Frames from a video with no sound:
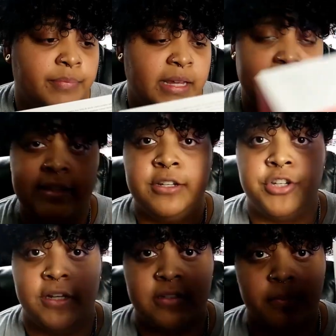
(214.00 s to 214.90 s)
it's
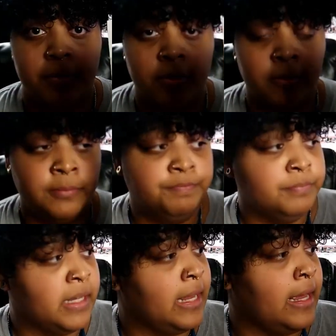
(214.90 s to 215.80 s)
adjustable
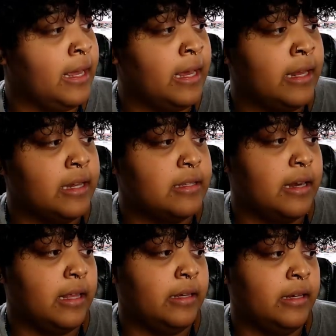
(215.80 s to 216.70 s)
and it's an
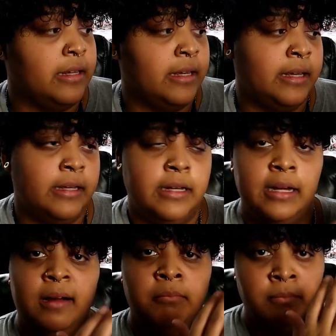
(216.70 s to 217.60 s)
LED,
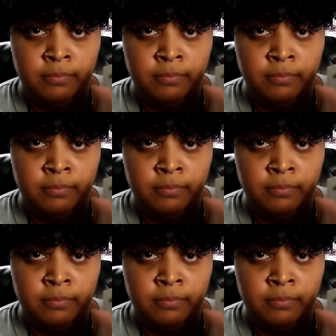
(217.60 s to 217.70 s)
um,